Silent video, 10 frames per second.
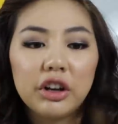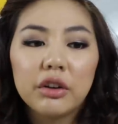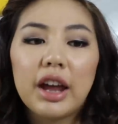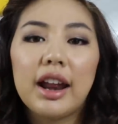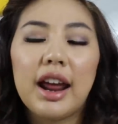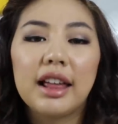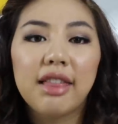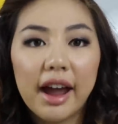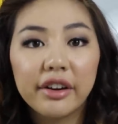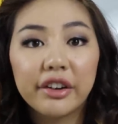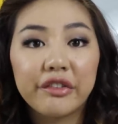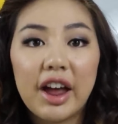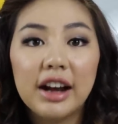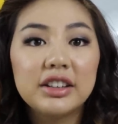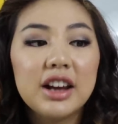you know, get a lighter
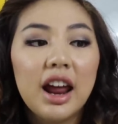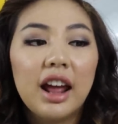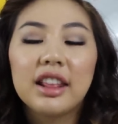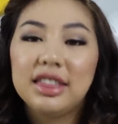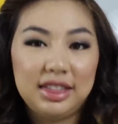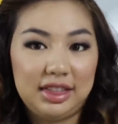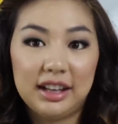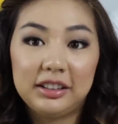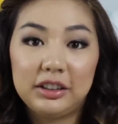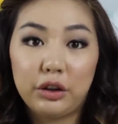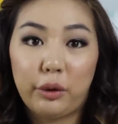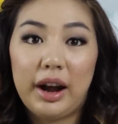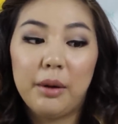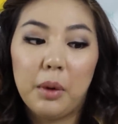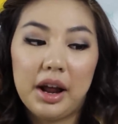effect, this is a
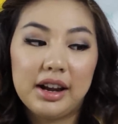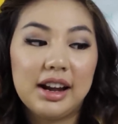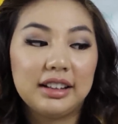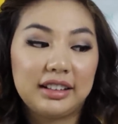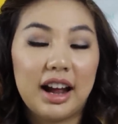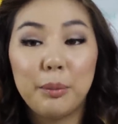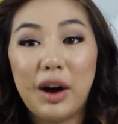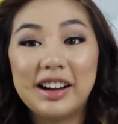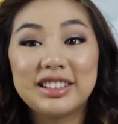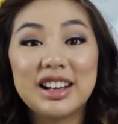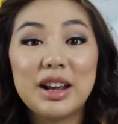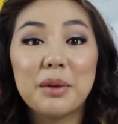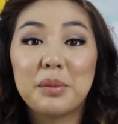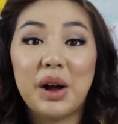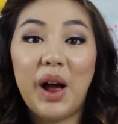great one. It's kind of
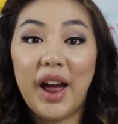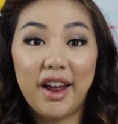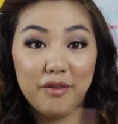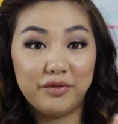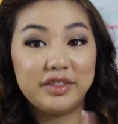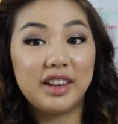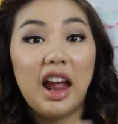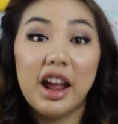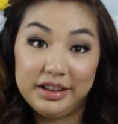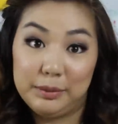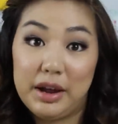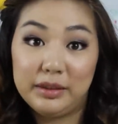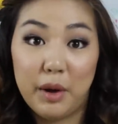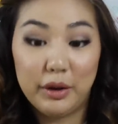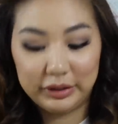pricey, but it's
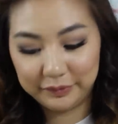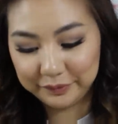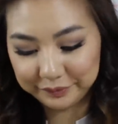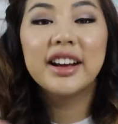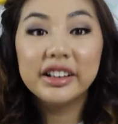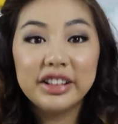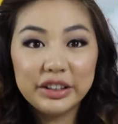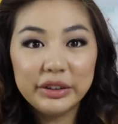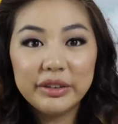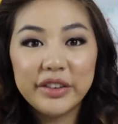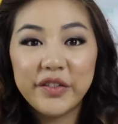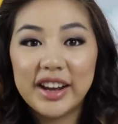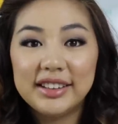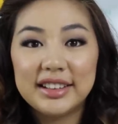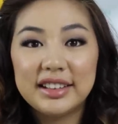amazeballs. Continuing with the
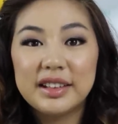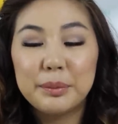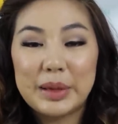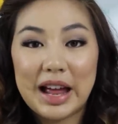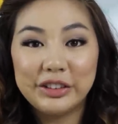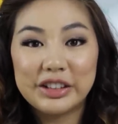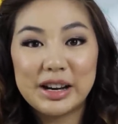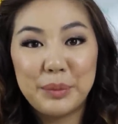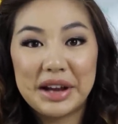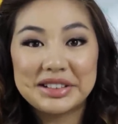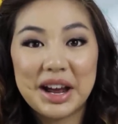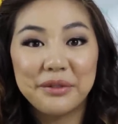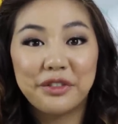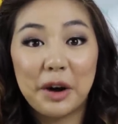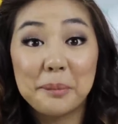face, this is a blush that I picked
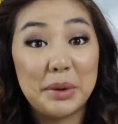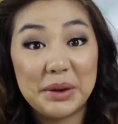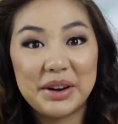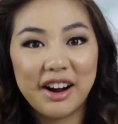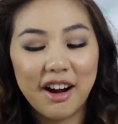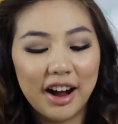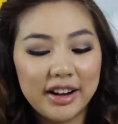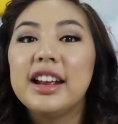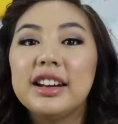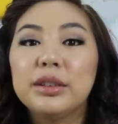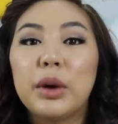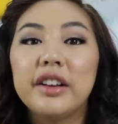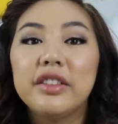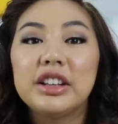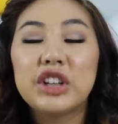up from Beautycon. It is one
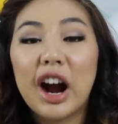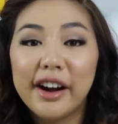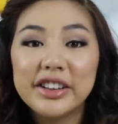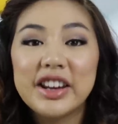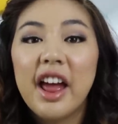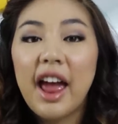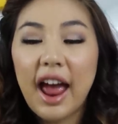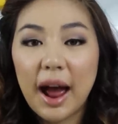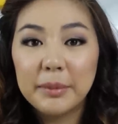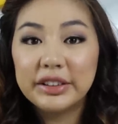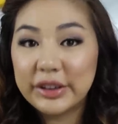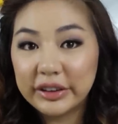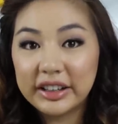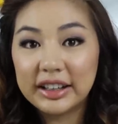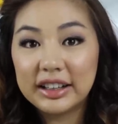of the Tarte
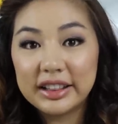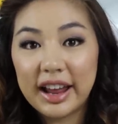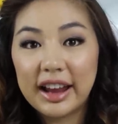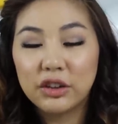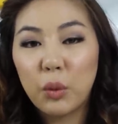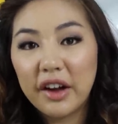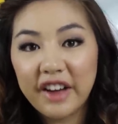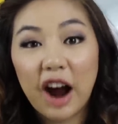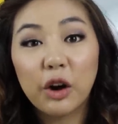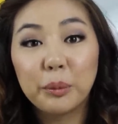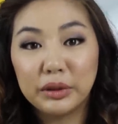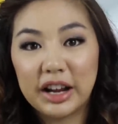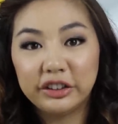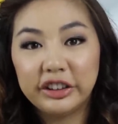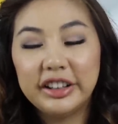Amazonian Clay 12-hour
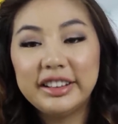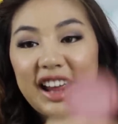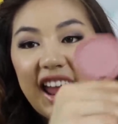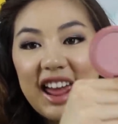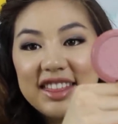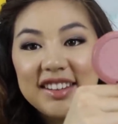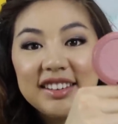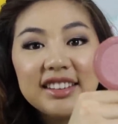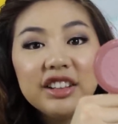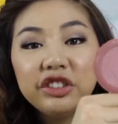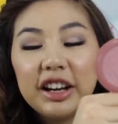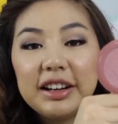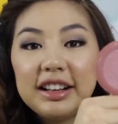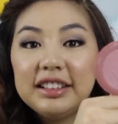blushes, and this is in the shade